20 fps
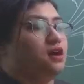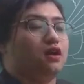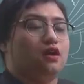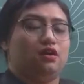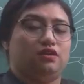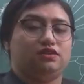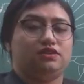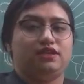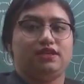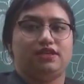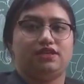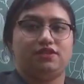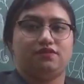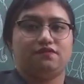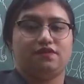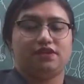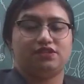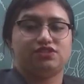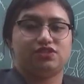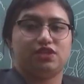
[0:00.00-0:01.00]
All the
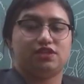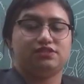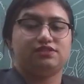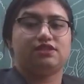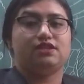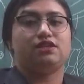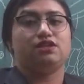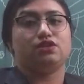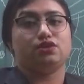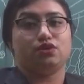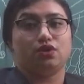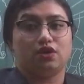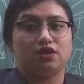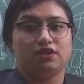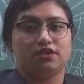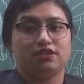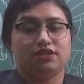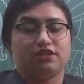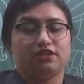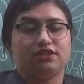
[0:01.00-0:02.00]
individuals in a
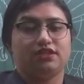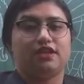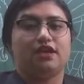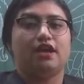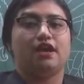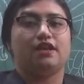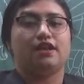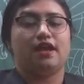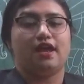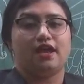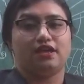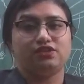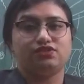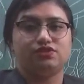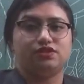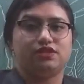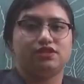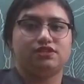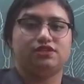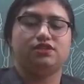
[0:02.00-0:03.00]
colony, they are
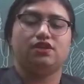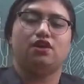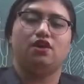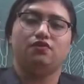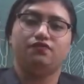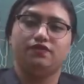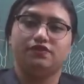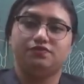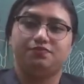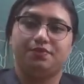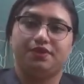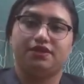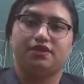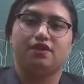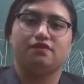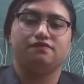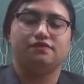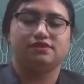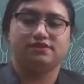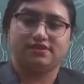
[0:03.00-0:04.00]
actually the
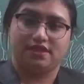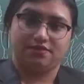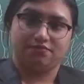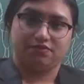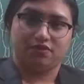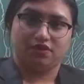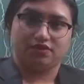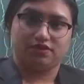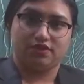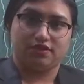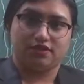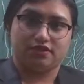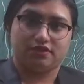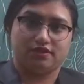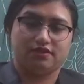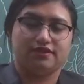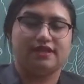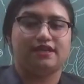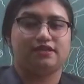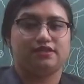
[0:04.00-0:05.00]
offspring of the same mother.
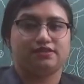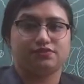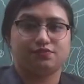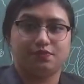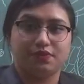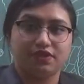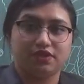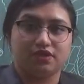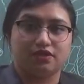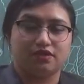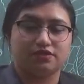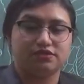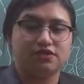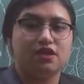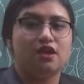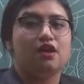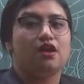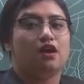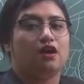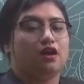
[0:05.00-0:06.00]
That is because
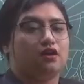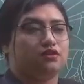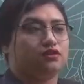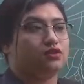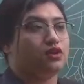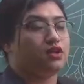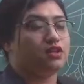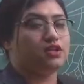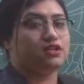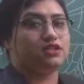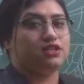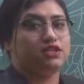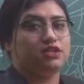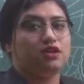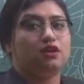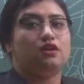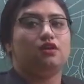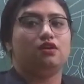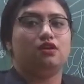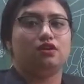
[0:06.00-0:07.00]
a
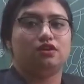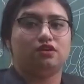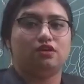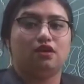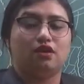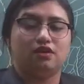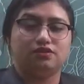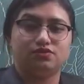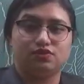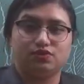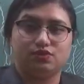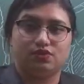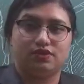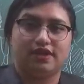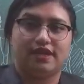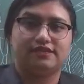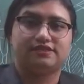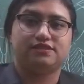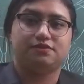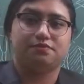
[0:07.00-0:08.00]
colony, or also known
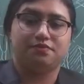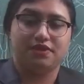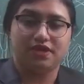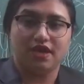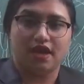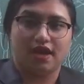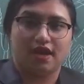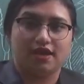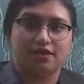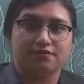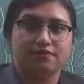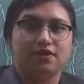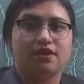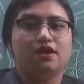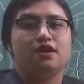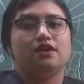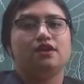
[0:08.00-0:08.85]
as the beehive,